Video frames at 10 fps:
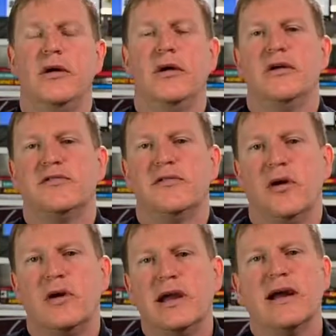So
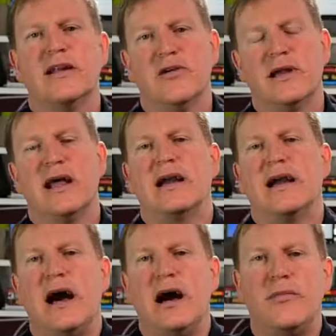here at
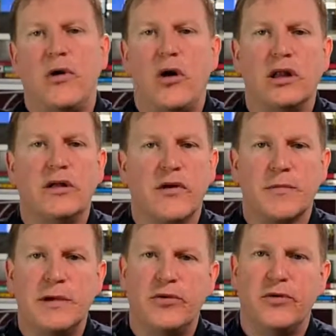Towing.com, all of our
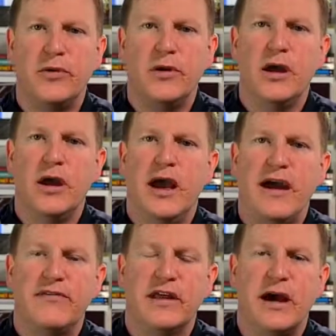people
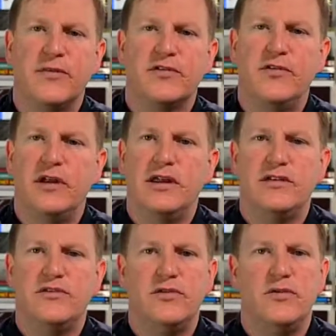have the opportunity
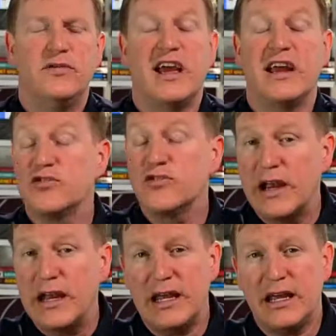to take
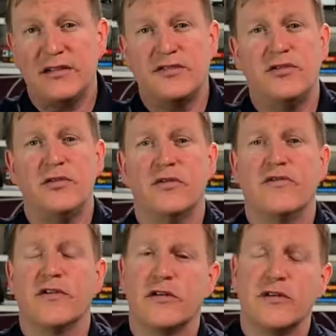trainings, to
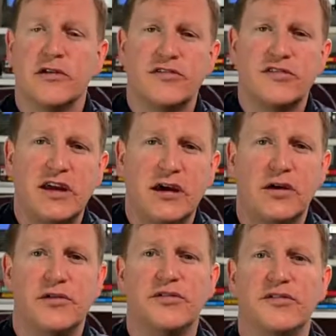further their
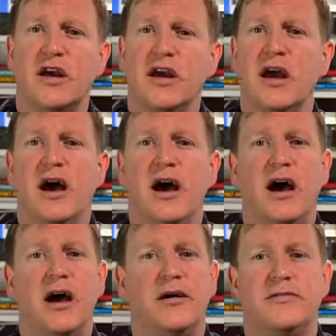skills,
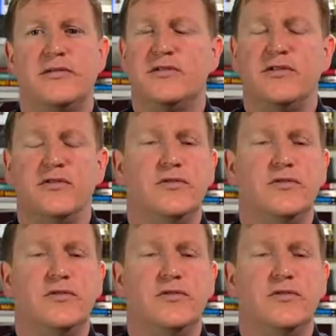to